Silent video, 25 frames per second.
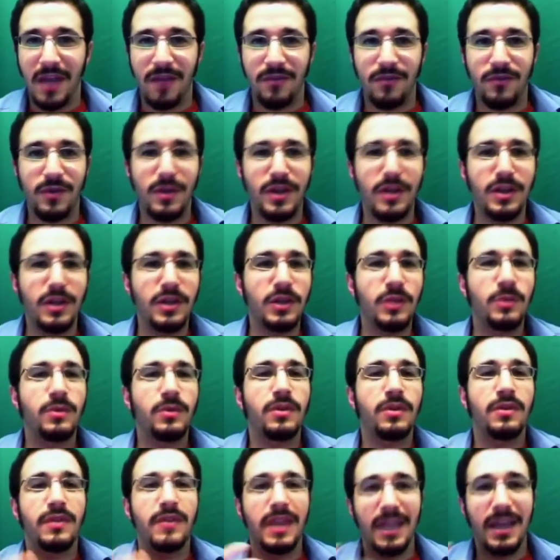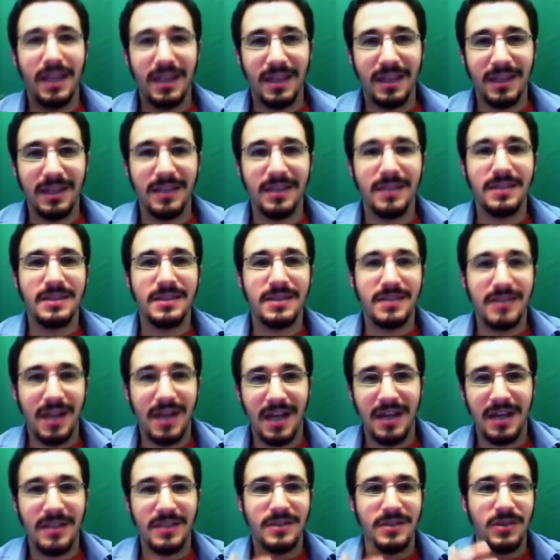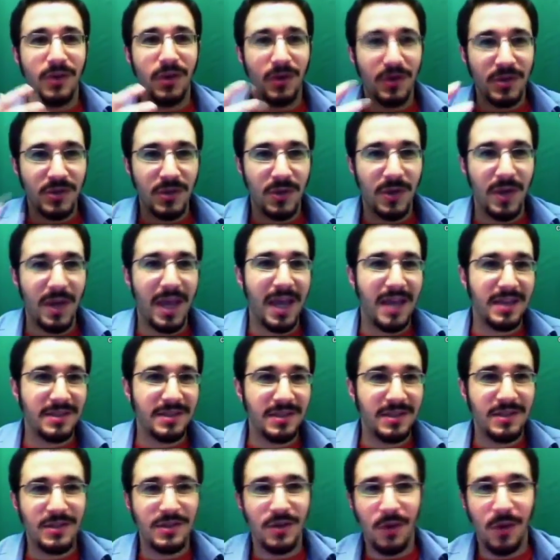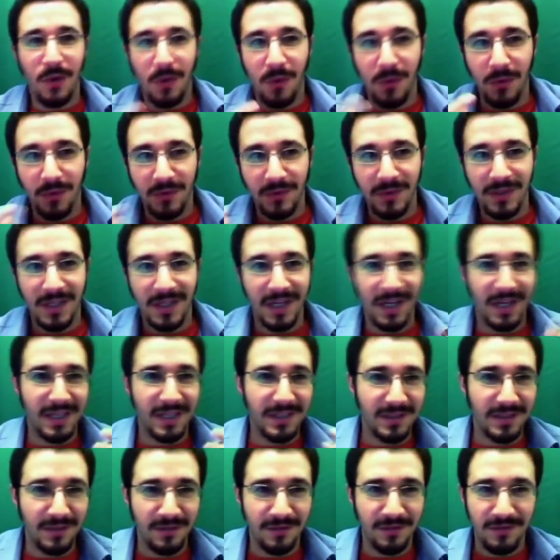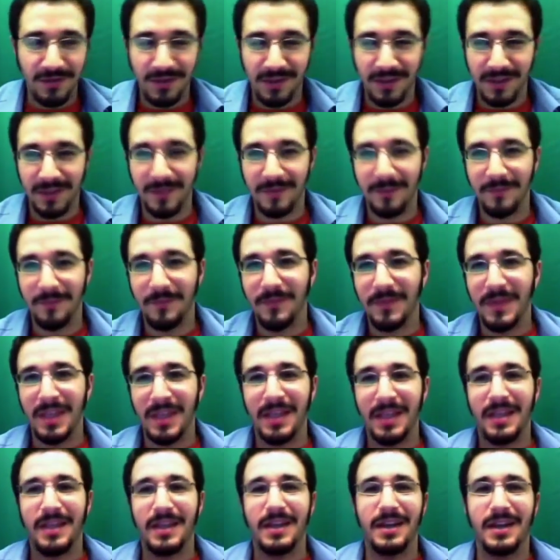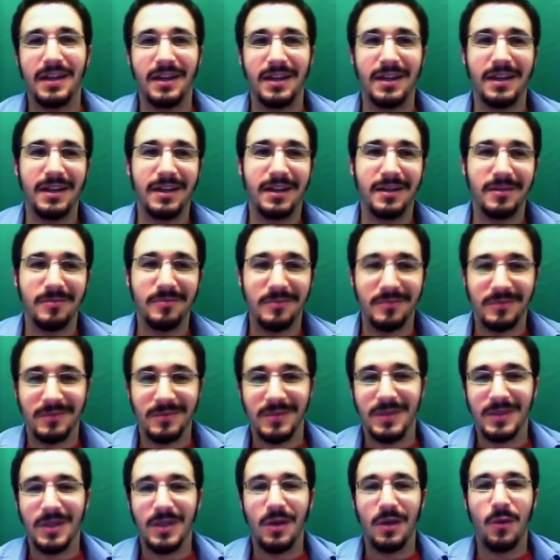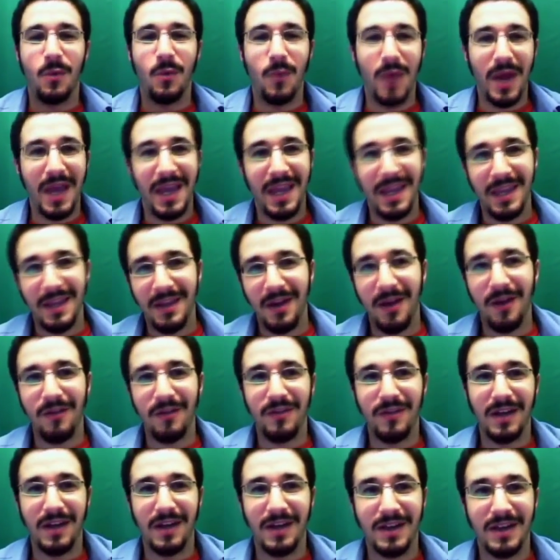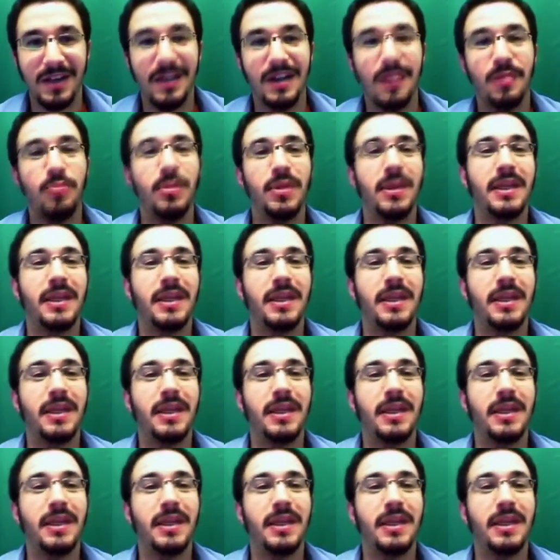every new thing in science also has its own kind of, way of, until it